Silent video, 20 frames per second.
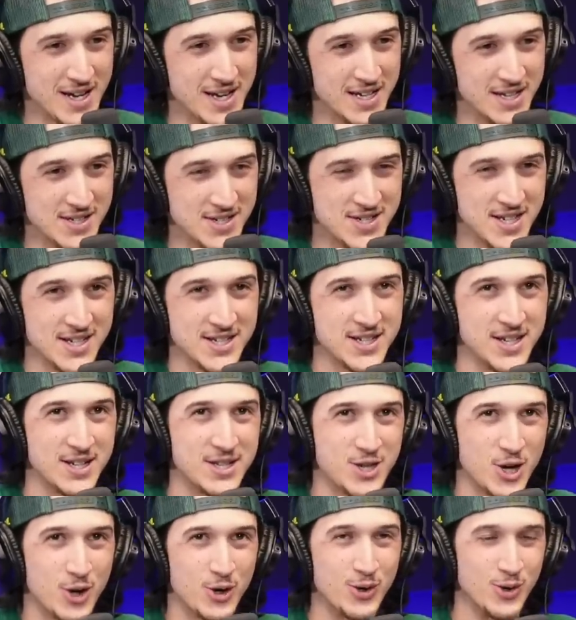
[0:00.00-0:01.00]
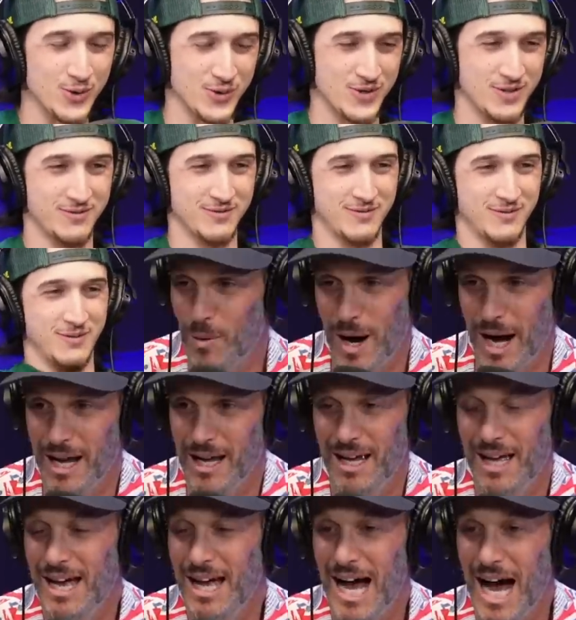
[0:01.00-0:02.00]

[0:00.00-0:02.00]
I don't know why. It's Eternals. I know why.